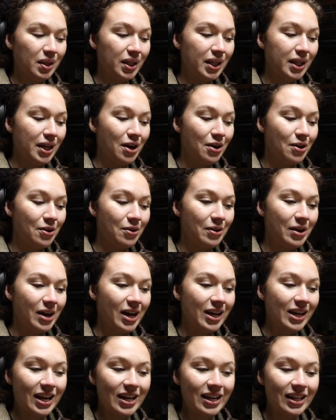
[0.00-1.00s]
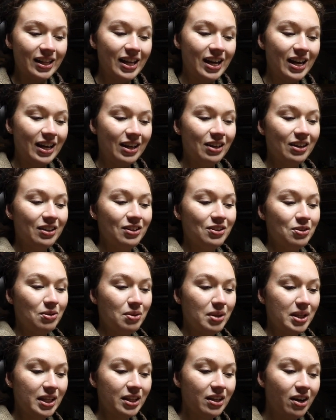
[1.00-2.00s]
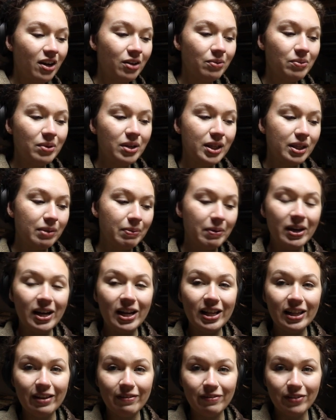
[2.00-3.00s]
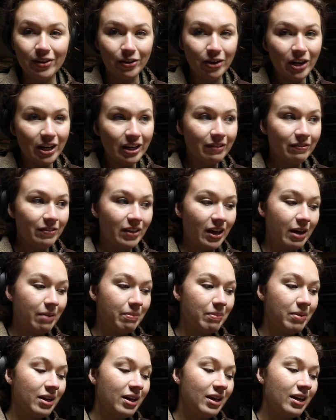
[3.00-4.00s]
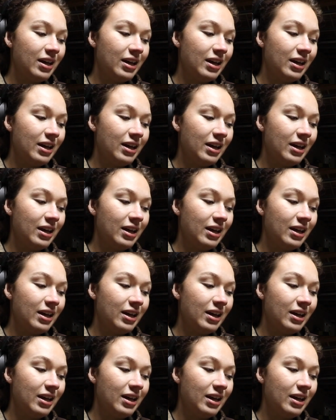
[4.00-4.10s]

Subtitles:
So I kind of like using the hardwoods. One, I love the grain of them,